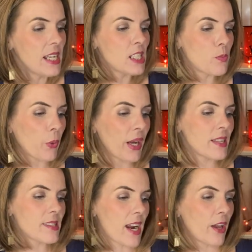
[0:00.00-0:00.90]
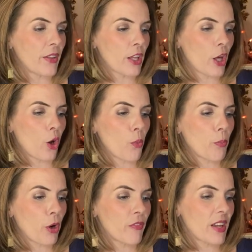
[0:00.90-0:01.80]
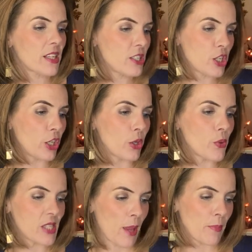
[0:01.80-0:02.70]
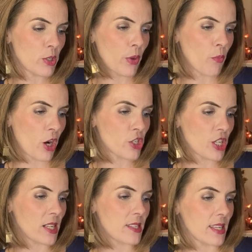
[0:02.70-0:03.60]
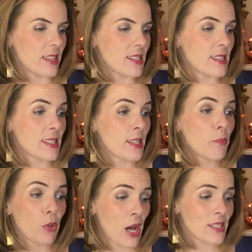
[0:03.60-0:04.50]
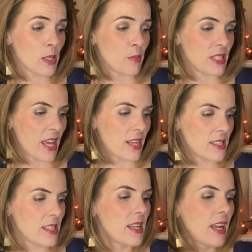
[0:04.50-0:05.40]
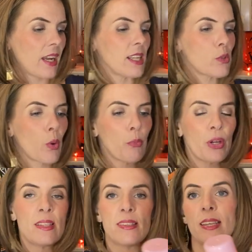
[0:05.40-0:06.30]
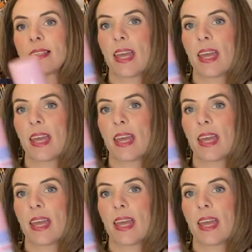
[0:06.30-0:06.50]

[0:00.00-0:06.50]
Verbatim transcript: Spray, style, and go. Perfect to use in between washes. This is in the Blossom scent, and it's 1.6